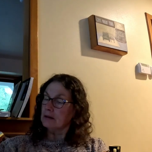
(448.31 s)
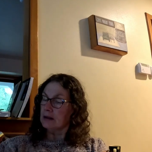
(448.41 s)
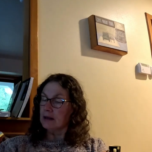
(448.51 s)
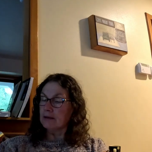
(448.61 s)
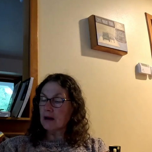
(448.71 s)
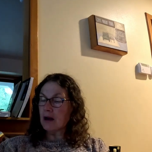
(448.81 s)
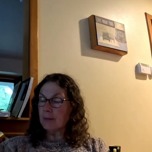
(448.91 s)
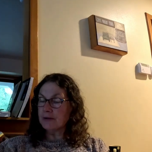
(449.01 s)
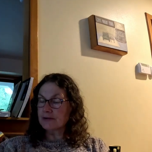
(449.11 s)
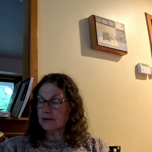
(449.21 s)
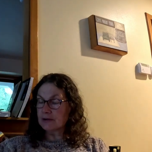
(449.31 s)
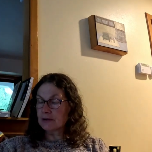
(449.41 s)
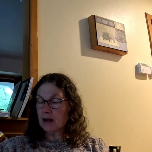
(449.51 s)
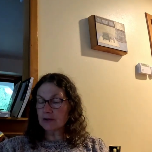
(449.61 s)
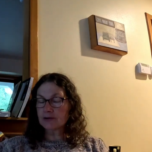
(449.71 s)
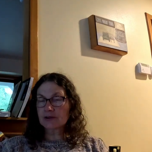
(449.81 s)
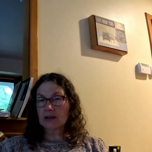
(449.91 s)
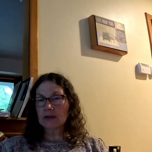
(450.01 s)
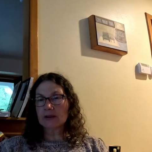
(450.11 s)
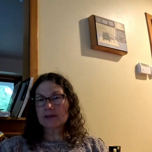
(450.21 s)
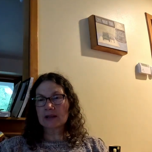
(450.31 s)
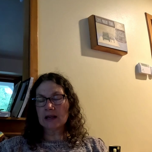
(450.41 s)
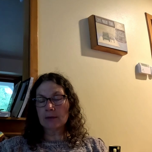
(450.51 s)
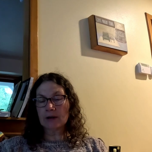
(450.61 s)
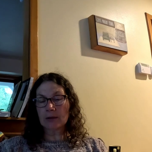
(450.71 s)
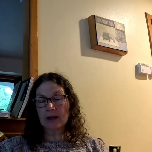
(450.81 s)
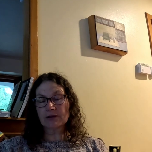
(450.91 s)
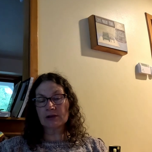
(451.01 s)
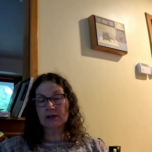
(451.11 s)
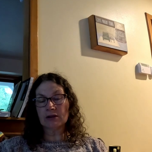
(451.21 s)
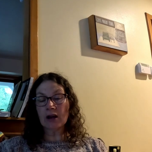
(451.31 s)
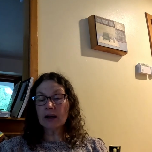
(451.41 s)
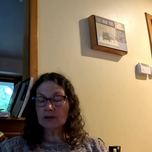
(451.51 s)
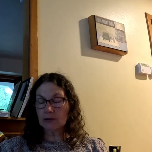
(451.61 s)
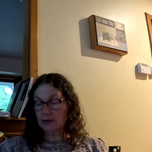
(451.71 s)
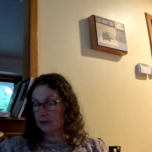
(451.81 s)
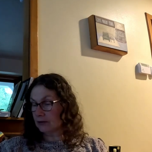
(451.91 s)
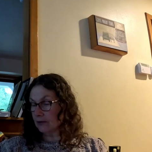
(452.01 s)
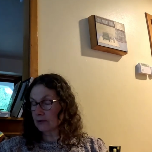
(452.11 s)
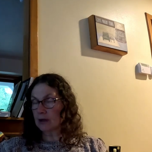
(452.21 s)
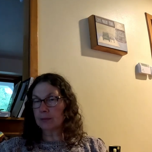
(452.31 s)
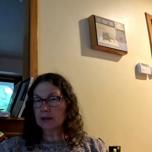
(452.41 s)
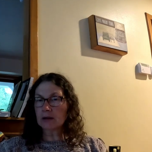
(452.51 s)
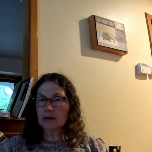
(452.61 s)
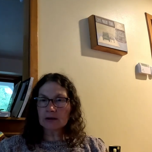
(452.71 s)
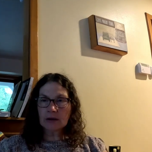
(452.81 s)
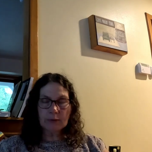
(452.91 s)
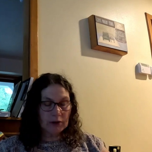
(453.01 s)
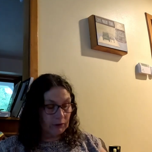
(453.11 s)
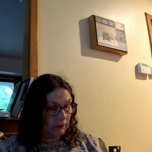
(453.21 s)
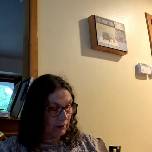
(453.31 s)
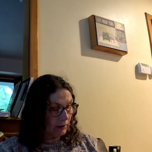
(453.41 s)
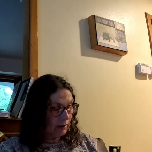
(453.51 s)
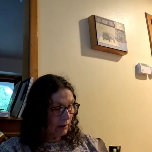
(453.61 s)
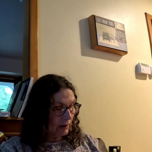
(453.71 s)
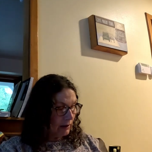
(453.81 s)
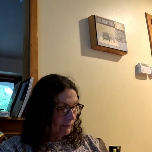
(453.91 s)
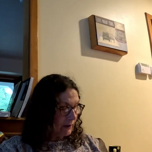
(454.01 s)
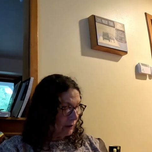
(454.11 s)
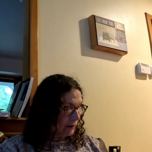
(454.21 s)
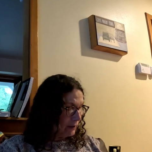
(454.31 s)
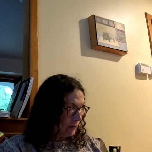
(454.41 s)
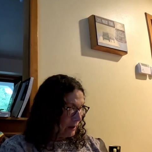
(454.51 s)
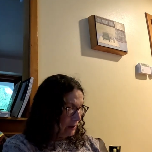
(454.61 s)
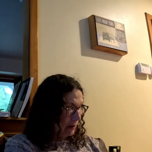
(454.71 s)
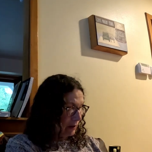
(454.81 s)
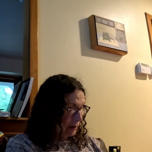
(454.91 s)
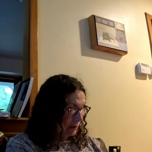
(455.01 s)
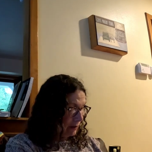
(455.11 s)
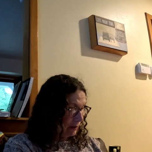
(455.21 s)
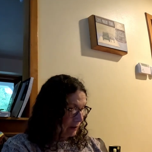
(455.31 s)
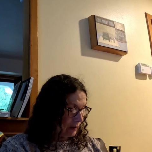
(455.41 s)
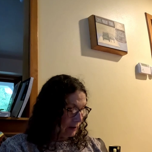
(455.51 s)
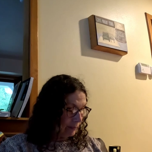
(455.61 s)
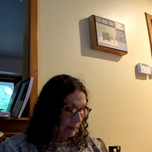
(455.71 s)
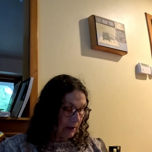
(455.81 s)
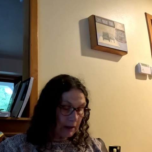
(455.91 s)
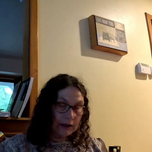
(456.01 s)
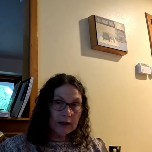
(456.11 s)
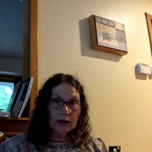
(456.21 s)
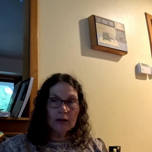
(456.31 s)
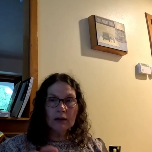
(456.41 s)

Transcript: in the opposite color scheme, and I'm actually not using self-striping yarn. I'm using fingering weight yarn by,